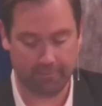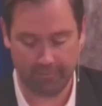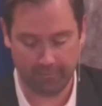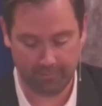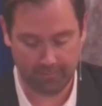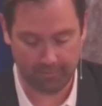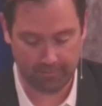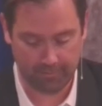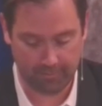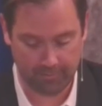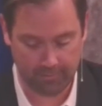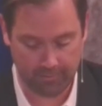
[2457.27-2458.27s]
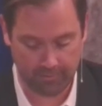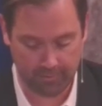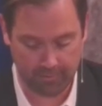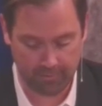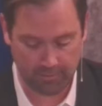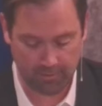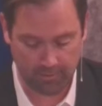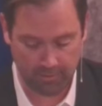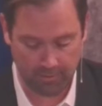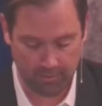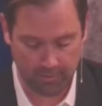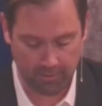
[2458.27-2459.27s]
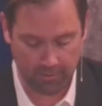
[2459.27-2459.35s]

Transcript: (silence)